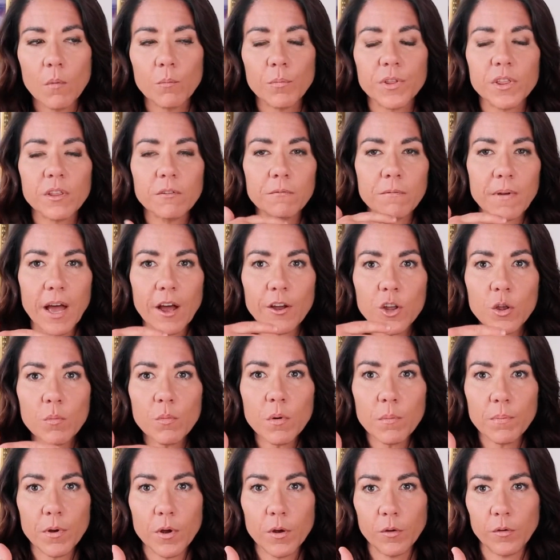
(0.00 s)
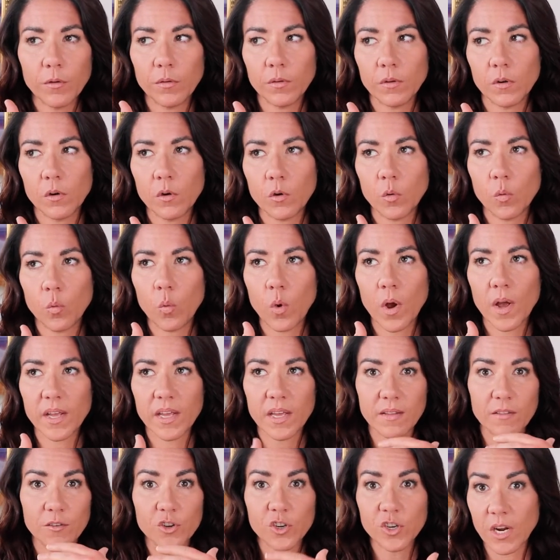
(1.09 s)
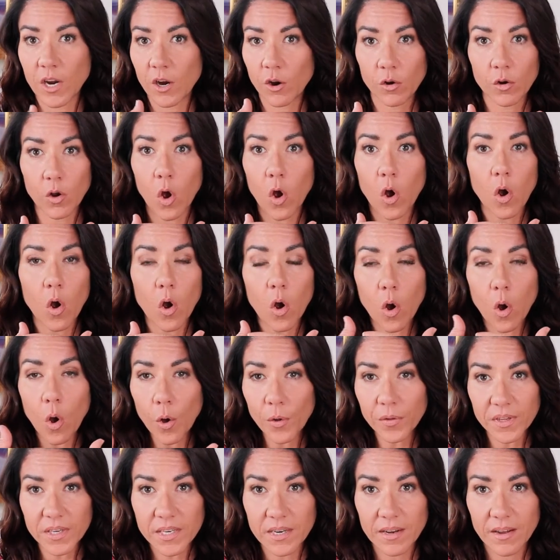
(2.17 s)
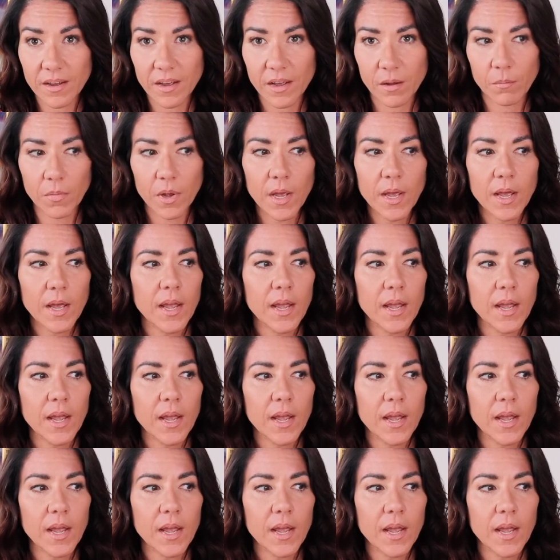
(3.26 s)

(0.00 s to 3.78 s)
but the valuable posts are what gets shared all the time,